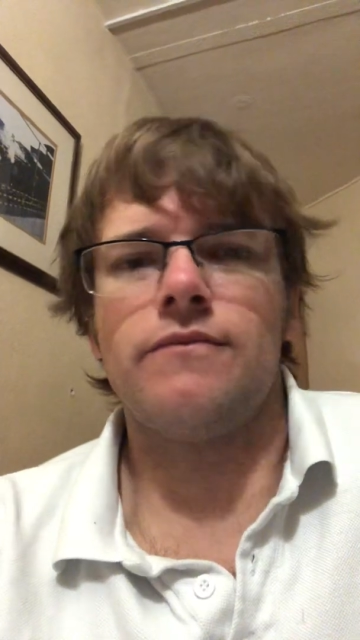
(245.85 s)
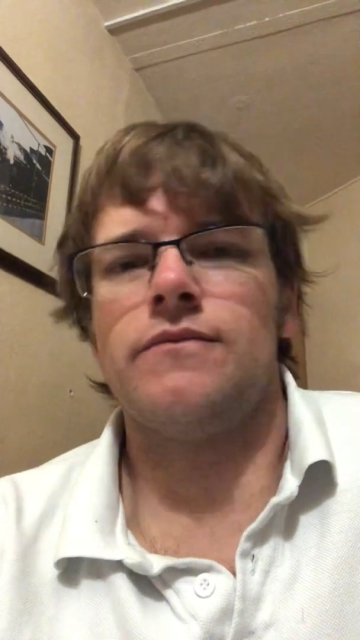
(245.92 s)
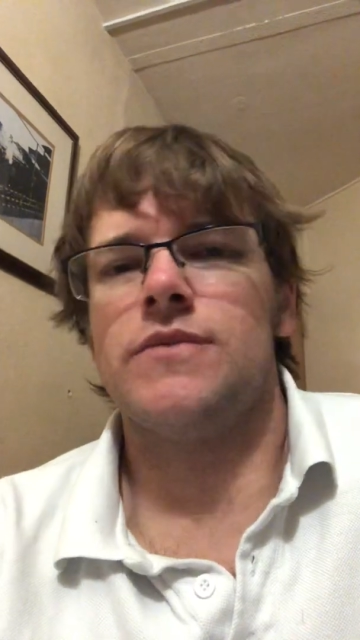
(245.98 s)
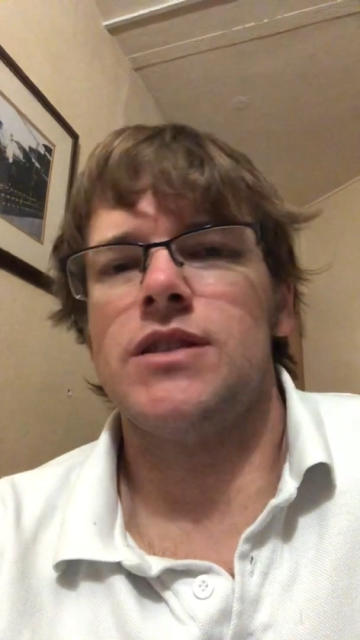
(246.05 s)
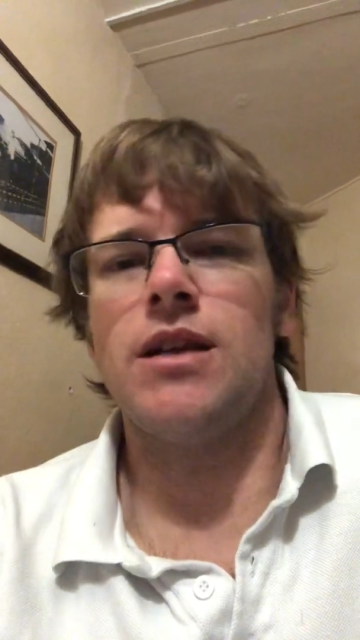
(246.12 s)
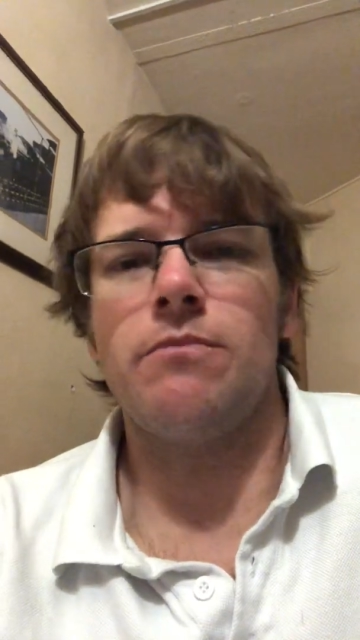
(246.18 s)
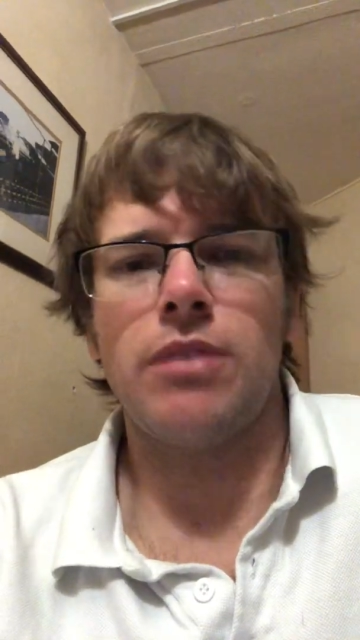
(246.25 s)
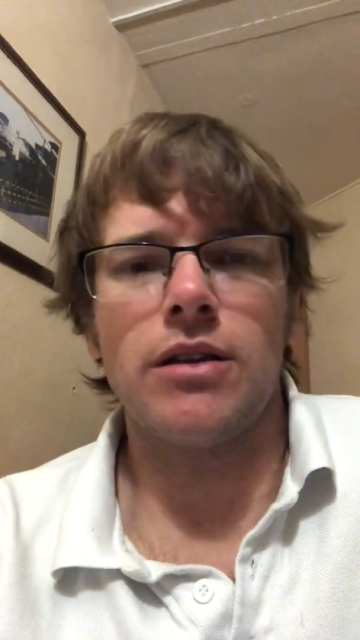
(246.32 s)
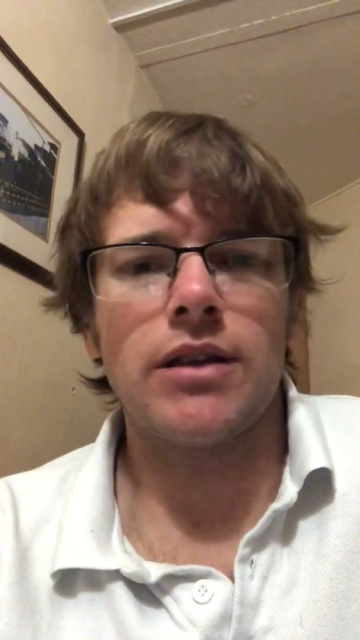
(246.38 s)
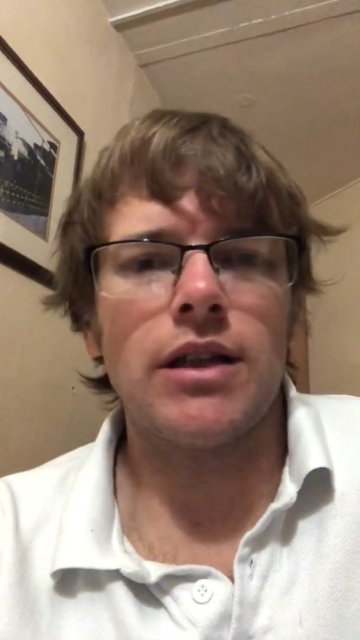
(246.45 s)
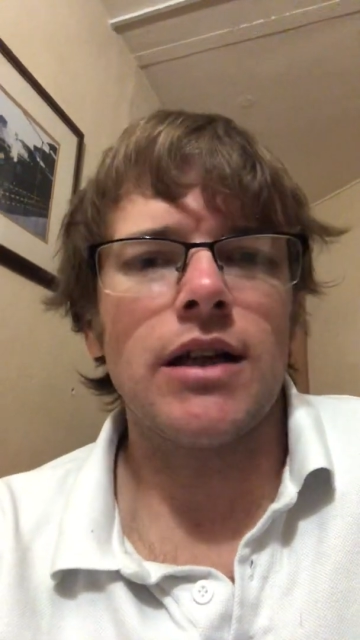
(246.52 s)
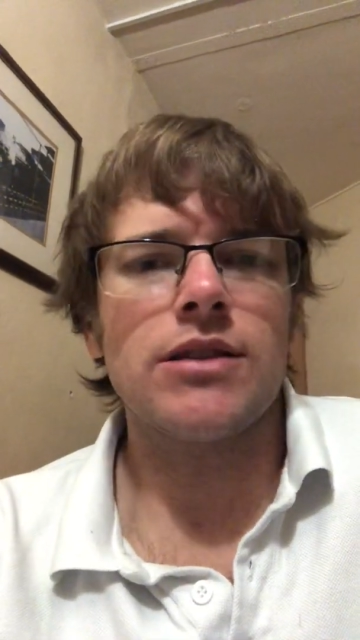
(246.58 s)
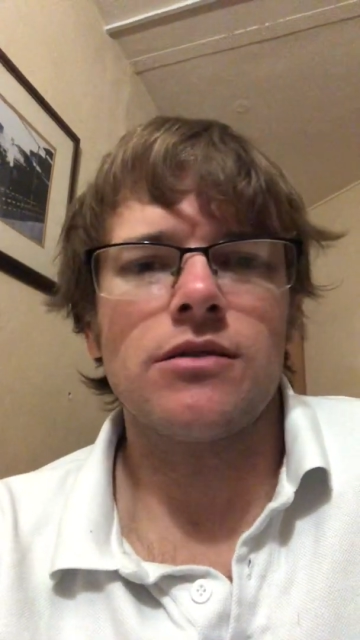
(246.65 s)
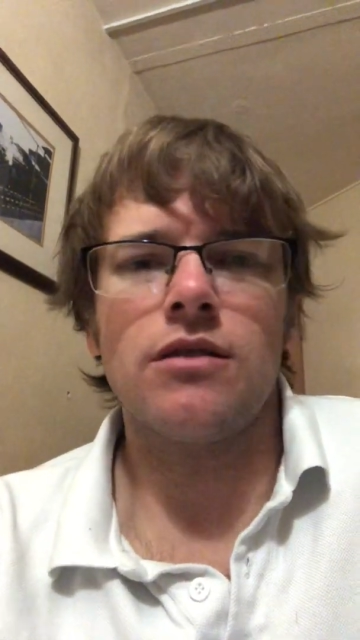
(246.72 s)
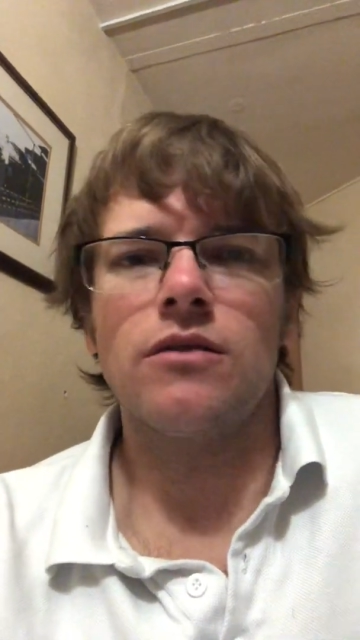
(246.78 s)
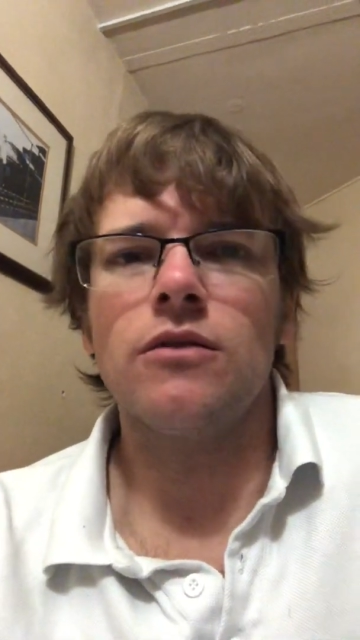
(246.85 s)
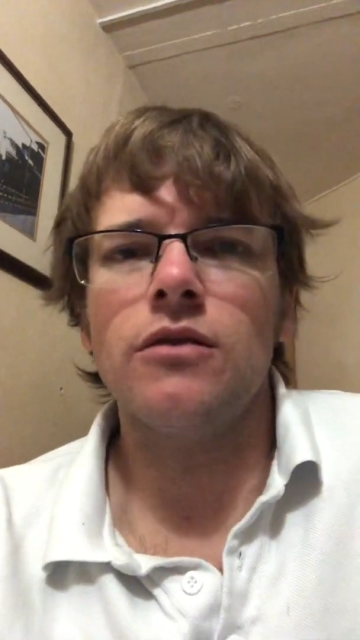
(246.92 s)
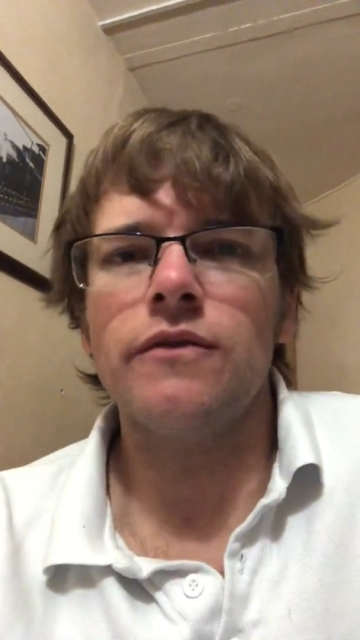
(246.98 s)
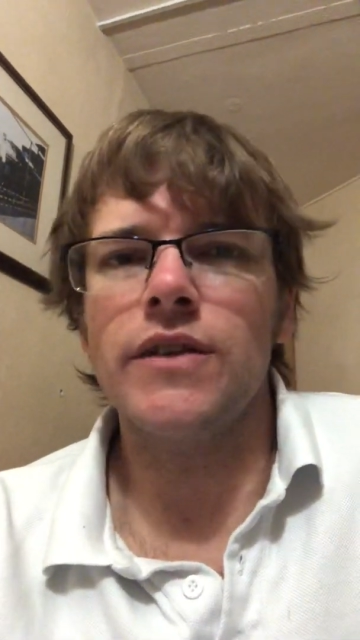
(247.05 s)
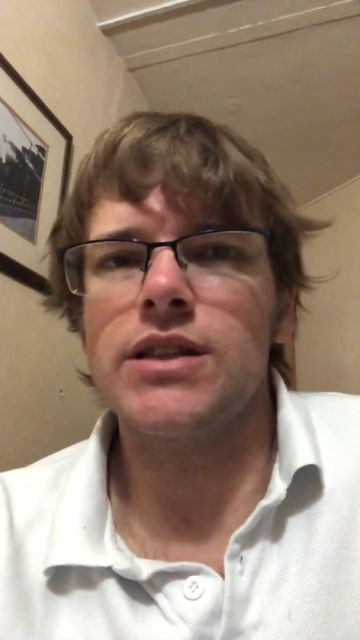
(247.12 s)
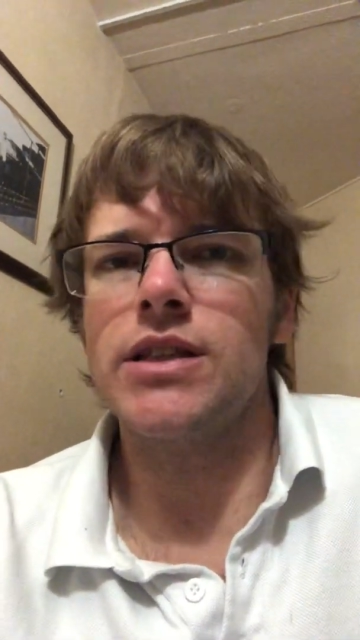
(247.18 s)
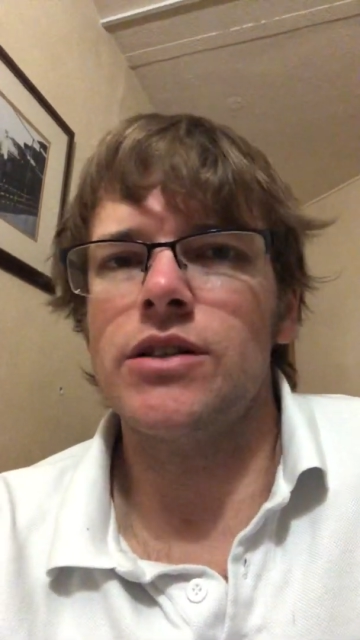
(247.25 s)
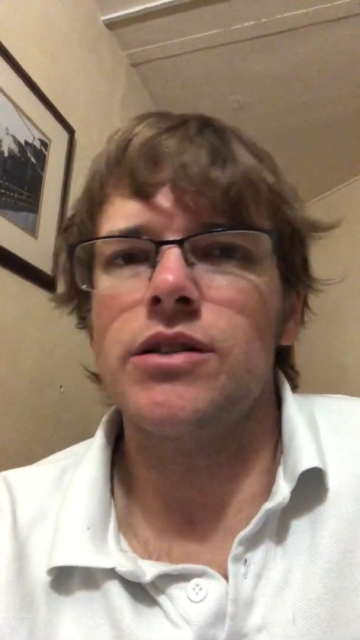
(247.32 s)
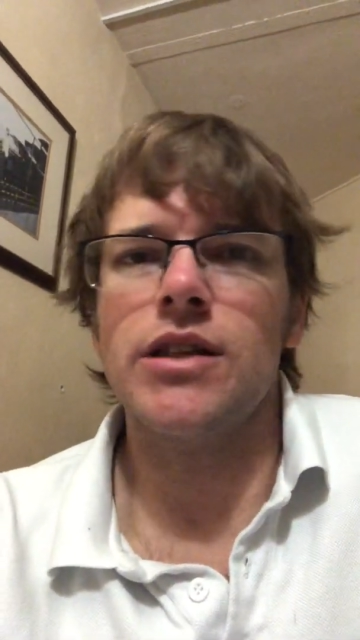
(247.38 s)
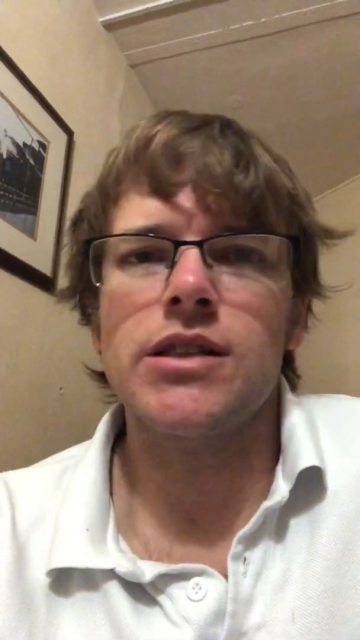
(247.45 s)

seatbelt light's gone off, etc.,